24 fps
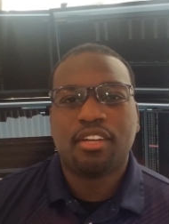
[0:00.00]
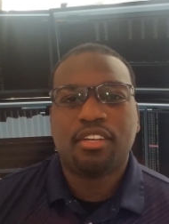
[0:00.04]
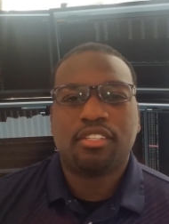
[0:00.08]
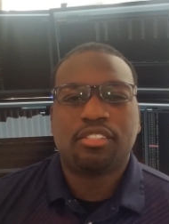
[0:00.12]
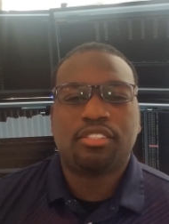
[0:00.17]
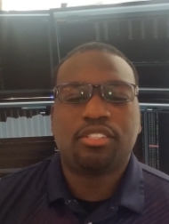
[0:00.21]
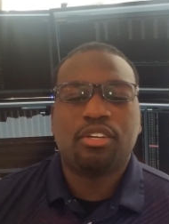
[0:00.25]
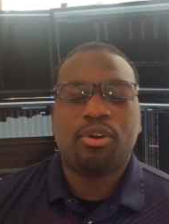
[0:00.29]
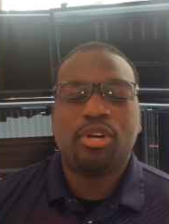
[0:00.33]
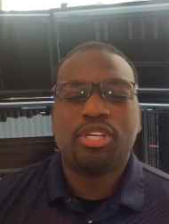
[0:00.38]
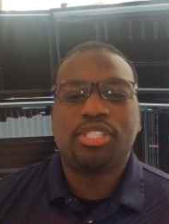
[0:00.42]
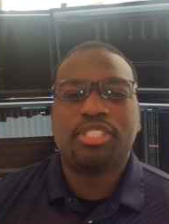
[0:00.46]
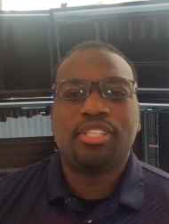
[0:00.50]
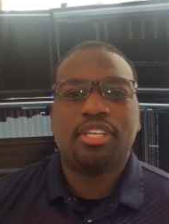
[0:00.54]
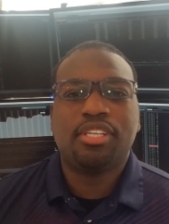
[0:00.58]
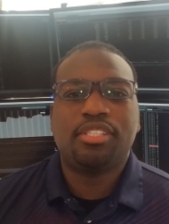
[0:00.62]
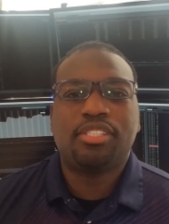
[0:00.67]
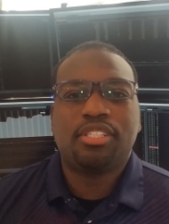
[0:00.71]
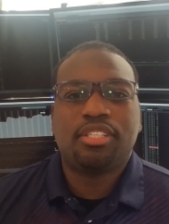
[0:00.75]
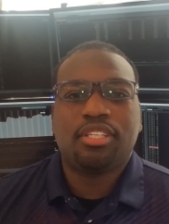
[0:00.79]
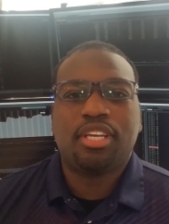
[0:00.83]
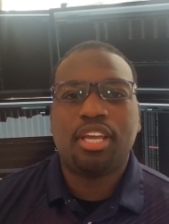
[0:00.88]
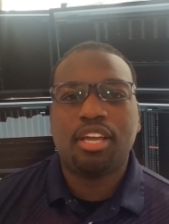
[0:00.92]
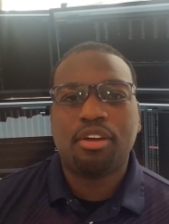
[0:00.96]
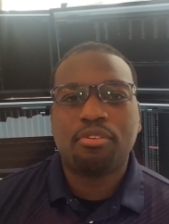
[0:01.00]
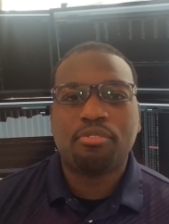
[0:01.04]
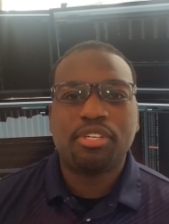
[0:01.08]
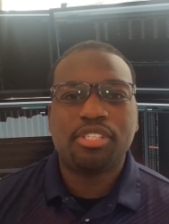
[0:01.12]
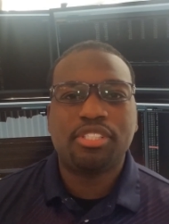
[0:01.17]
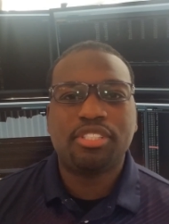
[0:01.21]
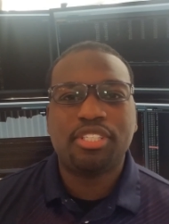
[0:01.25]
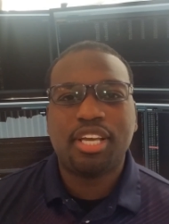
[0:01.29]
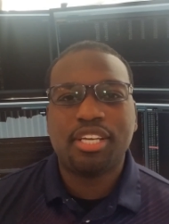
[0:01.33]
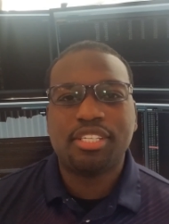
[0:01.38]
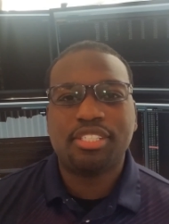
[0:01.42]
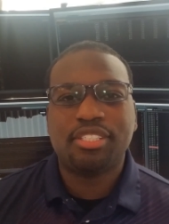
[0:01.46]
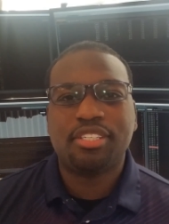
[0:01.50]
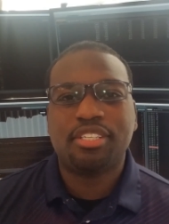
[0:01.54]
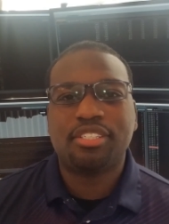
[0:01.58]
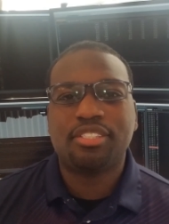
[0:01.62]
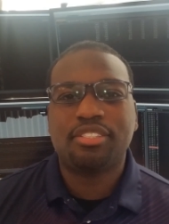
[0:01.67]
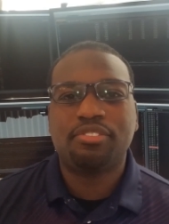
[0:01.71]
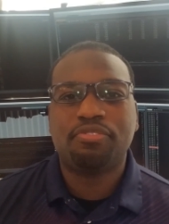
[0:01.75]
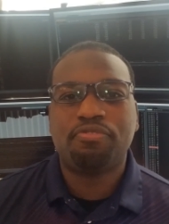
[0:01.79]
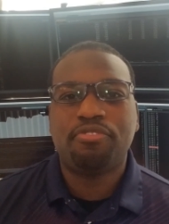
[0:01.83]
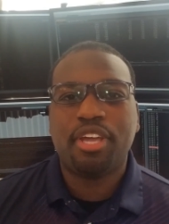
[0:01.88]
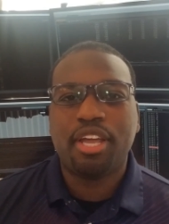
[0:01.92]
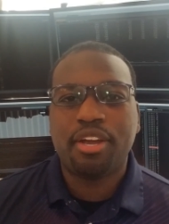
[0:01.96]
So essentially, a recession is
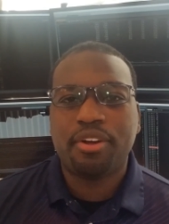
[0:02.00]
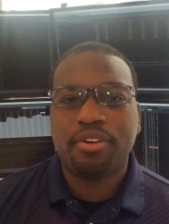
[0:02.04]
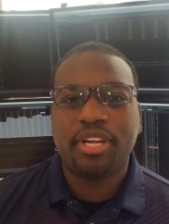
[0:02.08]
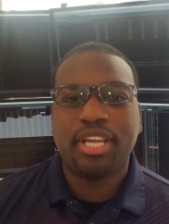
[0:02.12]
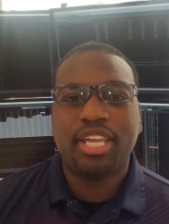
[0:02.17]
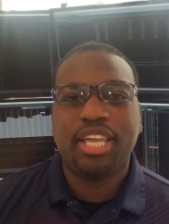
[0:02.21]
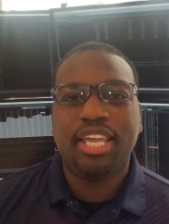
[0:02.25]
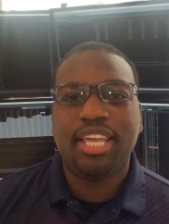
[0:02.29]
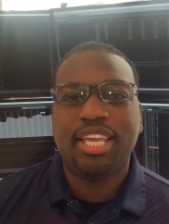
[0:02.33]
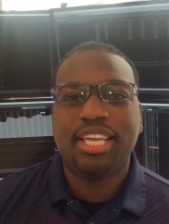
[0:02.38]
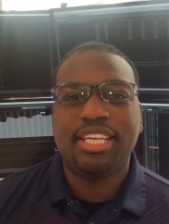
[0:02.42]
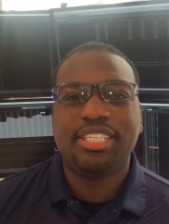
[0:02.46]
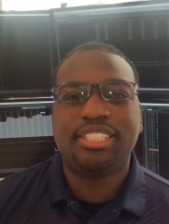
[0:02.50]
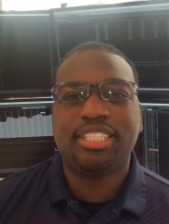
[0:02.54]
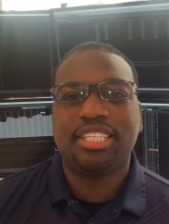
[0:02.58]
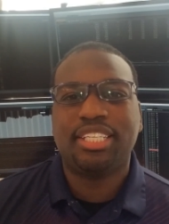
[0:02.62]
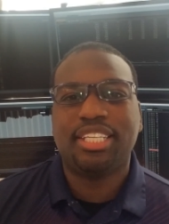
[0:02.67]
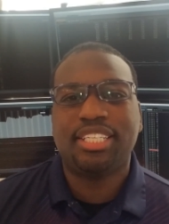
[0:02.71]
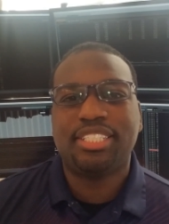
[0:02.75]
very easily